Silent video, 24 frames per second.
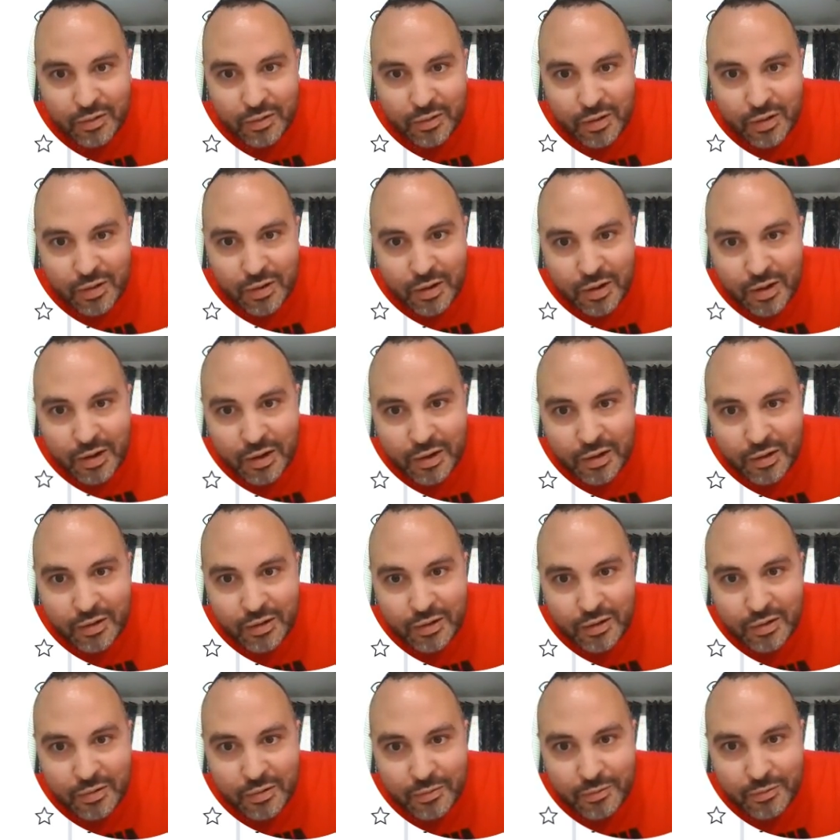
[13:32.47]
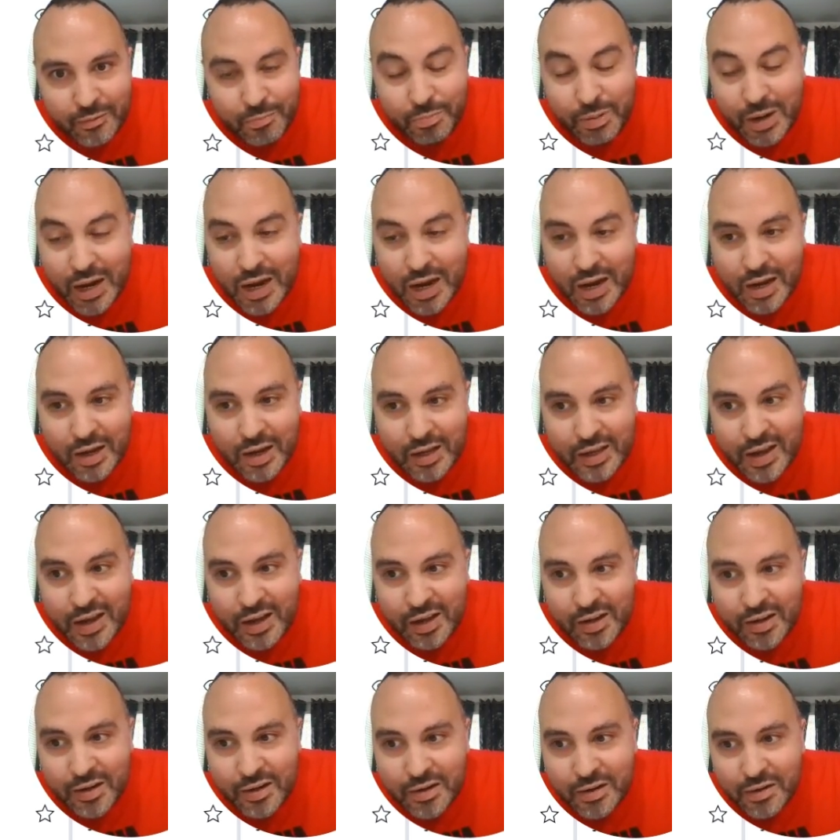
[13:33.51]
All right, buy
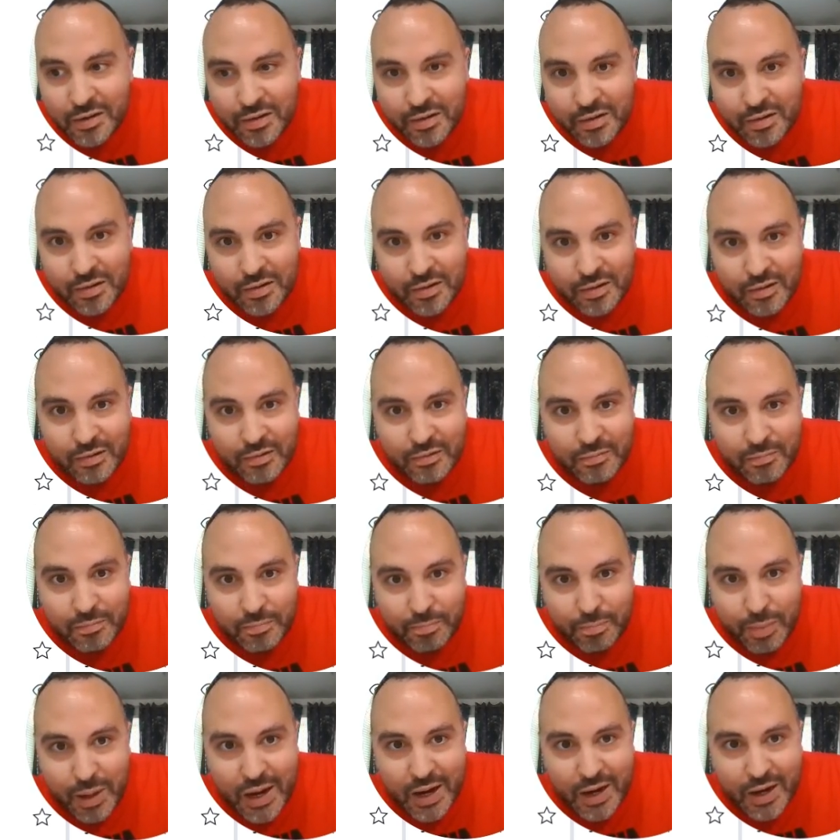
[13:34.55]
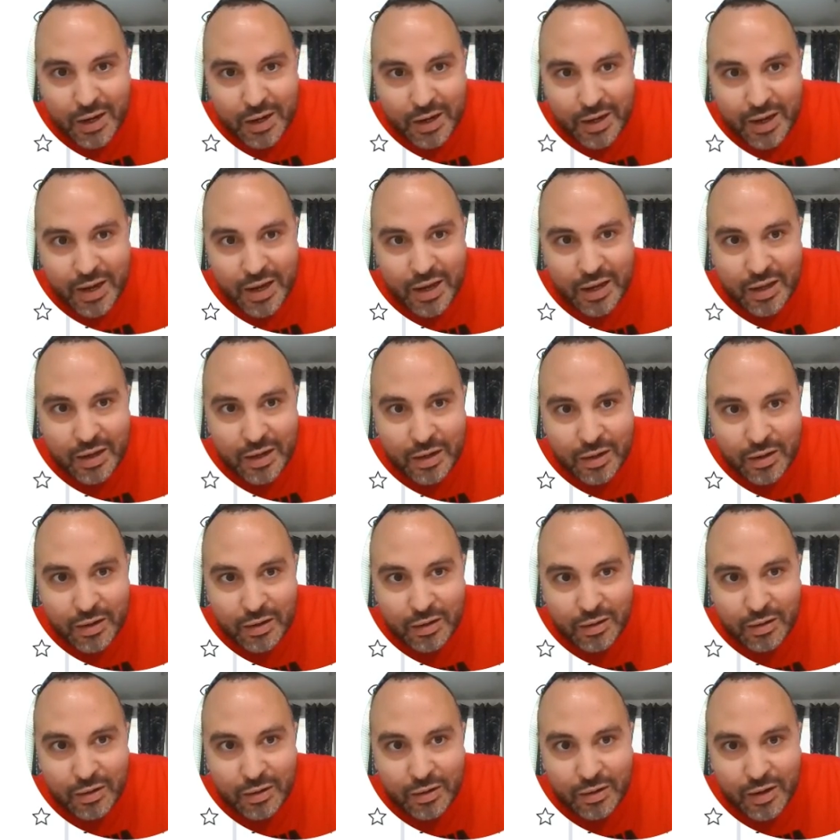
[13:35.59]
again,
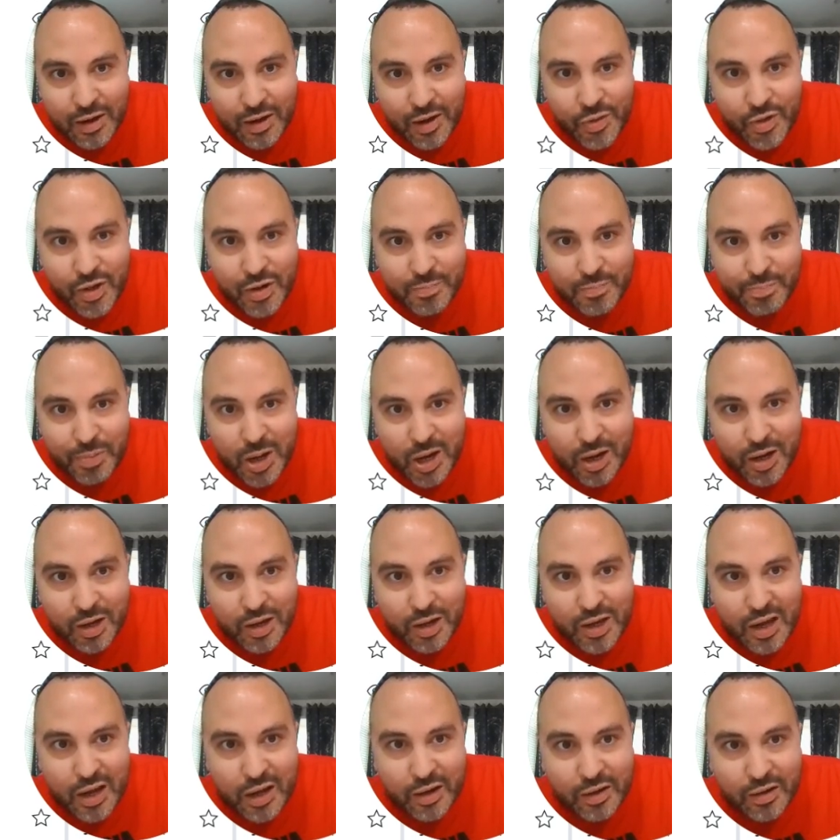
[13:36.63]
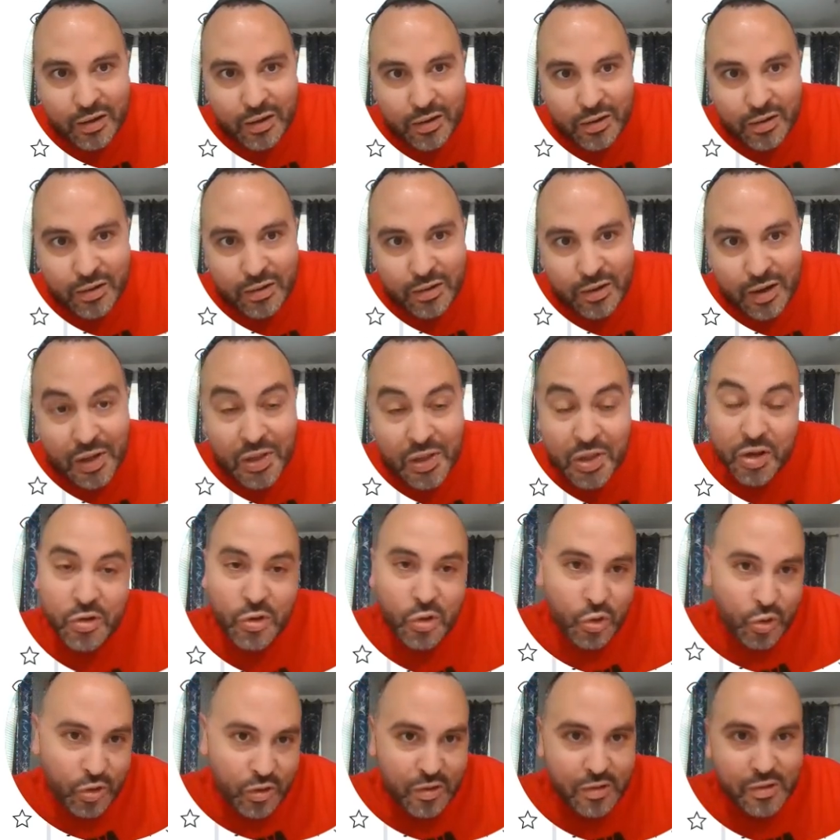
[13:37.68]
and then buy again. And
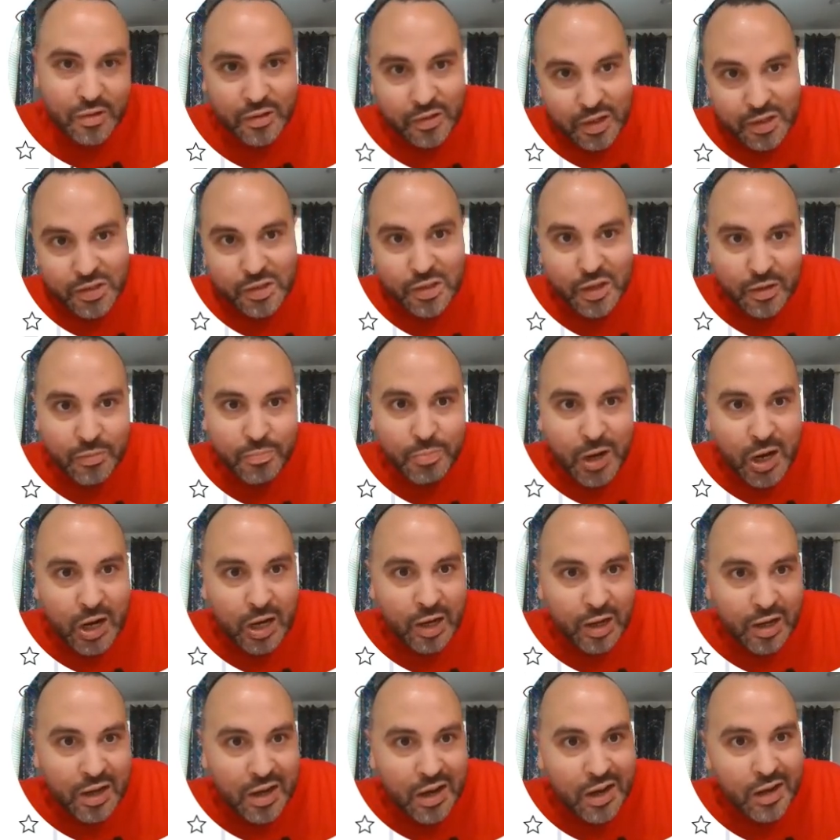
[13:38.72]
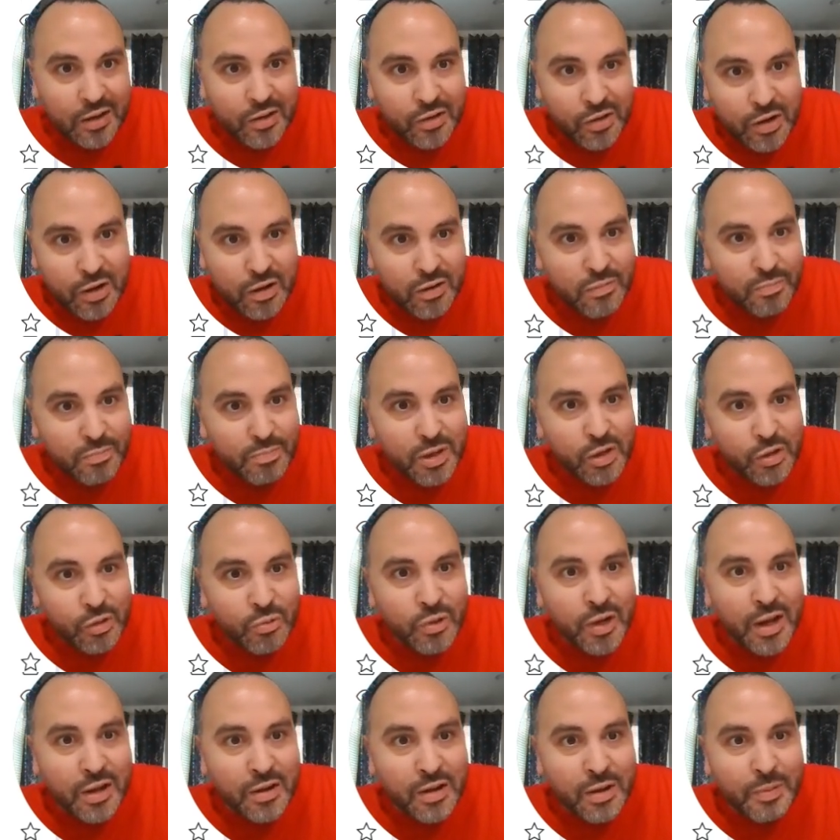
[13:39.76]
then let's say you buy again, but you
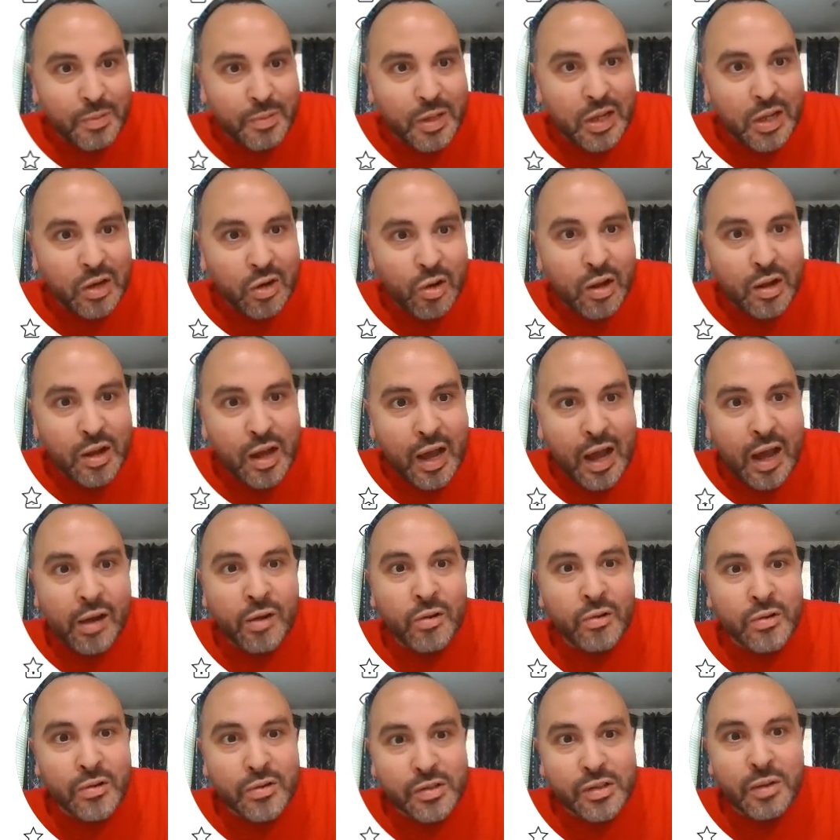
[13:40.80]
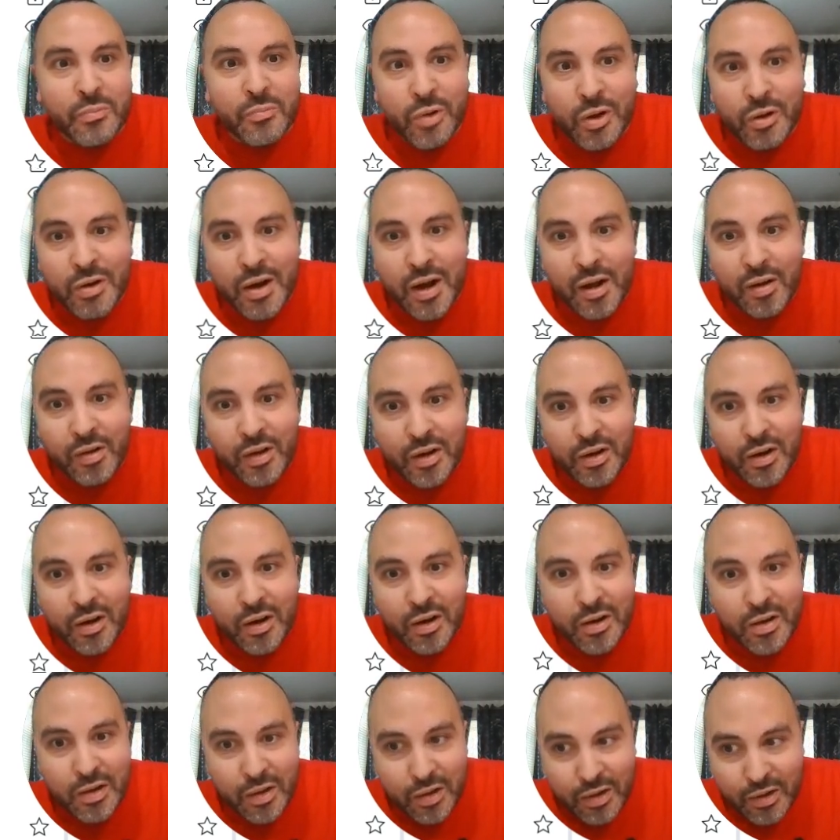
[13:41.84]
would end up getting out somewhere around here.
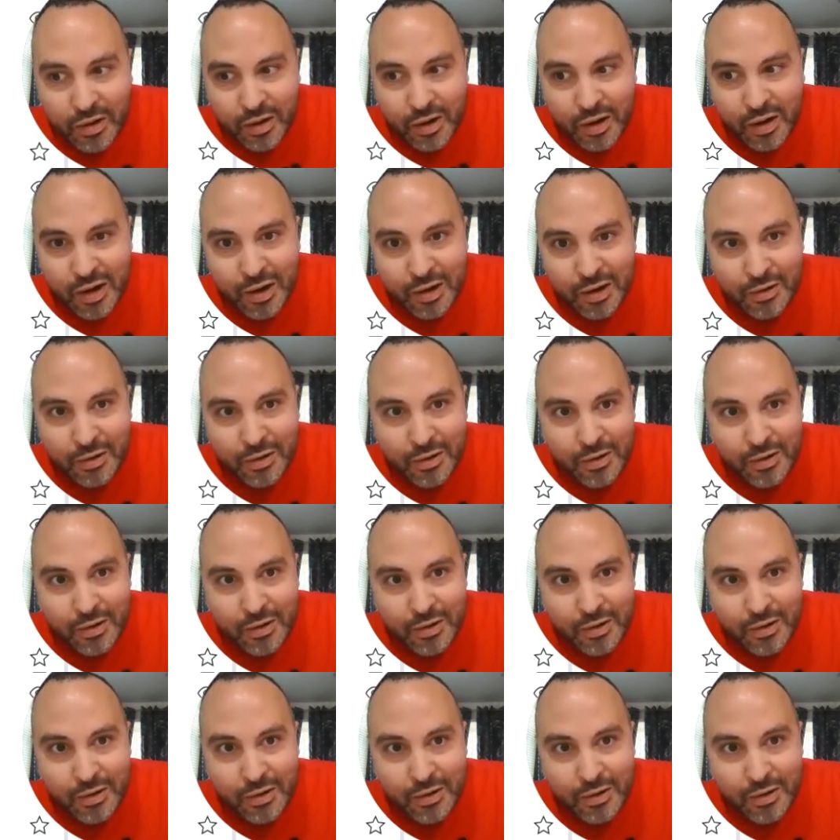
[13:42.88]
All right.